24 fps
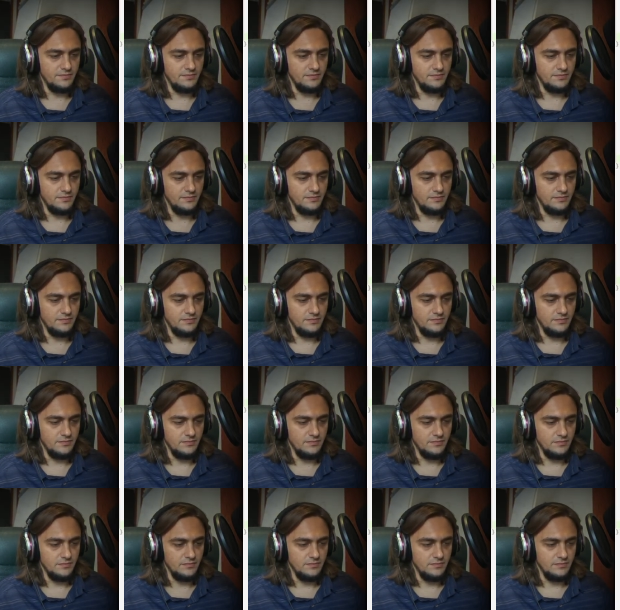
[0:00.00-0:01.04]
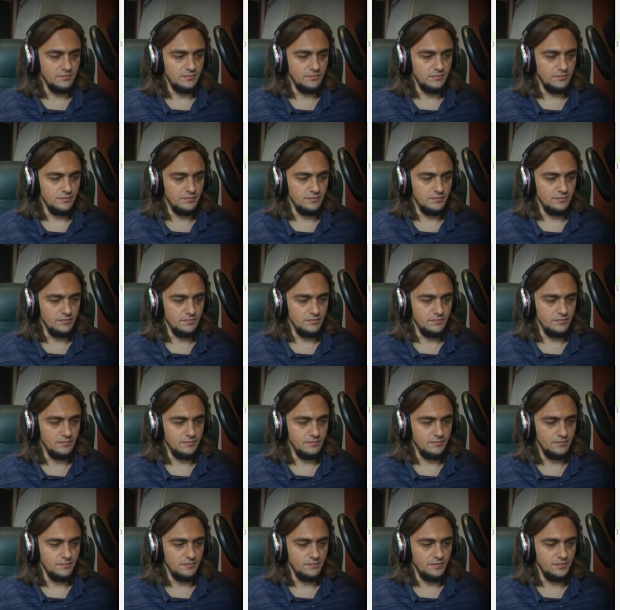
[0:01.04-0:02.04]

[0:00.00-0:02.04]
Nobody speaks.